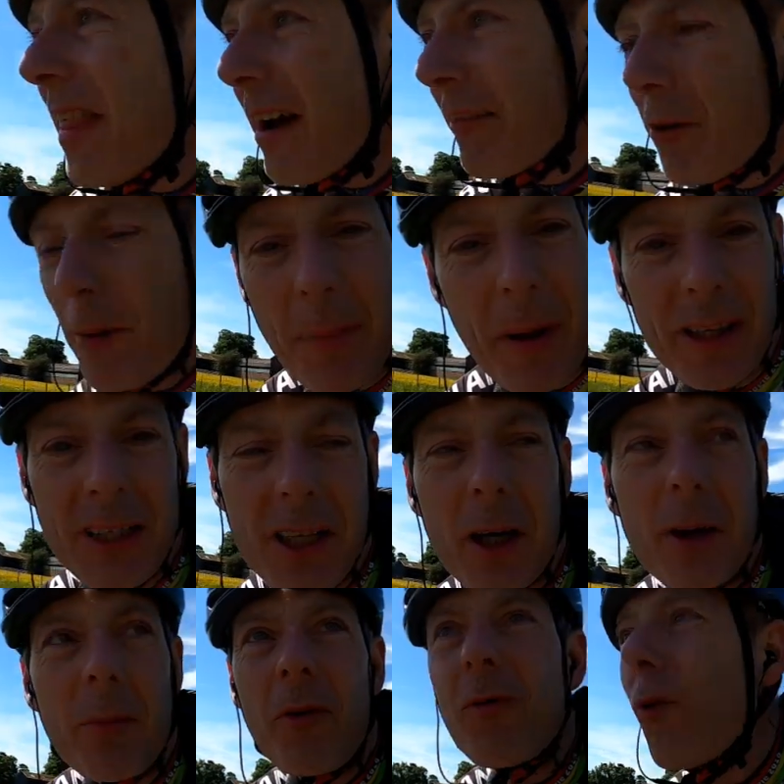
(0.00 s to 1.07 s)
never been
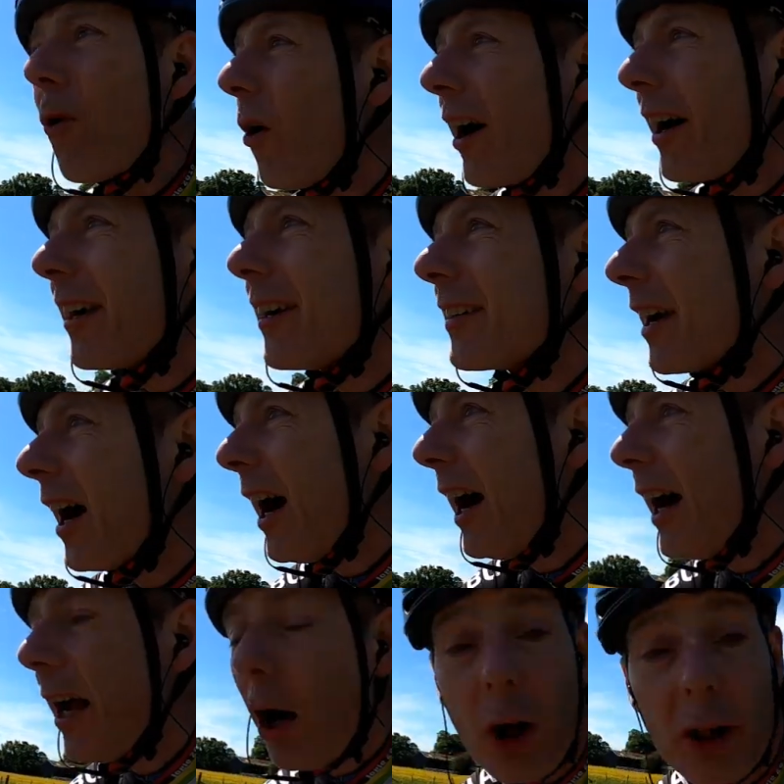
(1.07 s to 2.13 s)
here before,
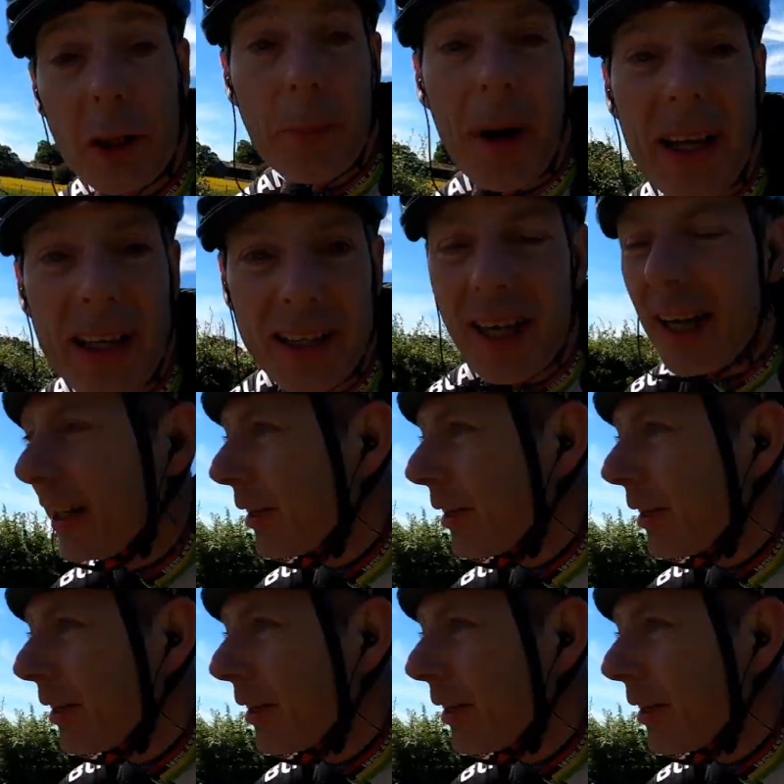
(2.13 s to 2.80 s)
uh, on the bike